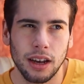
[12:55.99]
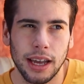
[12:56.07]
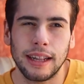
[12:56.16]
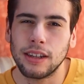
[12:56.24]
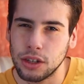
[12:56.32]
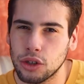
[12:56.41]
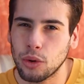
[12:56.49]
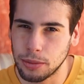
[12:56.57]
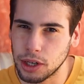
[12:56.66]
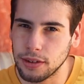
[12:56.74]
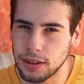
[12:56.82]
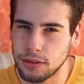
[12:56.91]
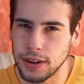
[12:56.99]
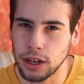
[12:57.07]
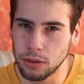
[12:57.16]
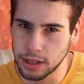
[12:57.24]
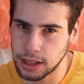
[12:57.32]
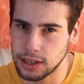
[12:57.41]
in the description of this
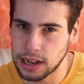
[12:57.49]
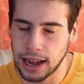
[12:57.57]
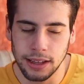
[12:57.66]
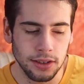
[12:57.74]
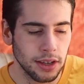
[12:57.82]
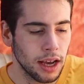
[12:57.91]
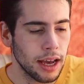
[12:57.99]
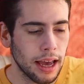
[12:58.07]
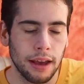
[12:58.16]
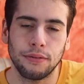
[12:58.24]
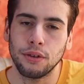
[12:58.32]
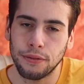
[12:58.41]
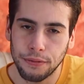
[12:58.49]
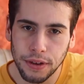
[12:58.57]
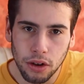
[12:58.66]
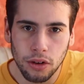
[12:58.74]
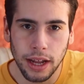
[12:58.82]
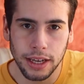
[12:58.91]
video to this lens if you
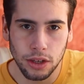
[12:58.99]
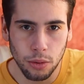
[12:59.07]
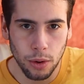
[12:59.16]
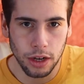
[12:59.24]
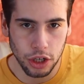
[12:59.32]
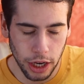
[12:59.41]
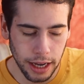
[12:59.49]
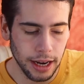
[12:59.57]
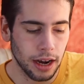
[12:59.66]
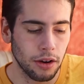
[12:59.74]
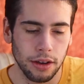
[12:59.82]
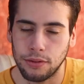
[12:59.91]
feel like you want to check it out,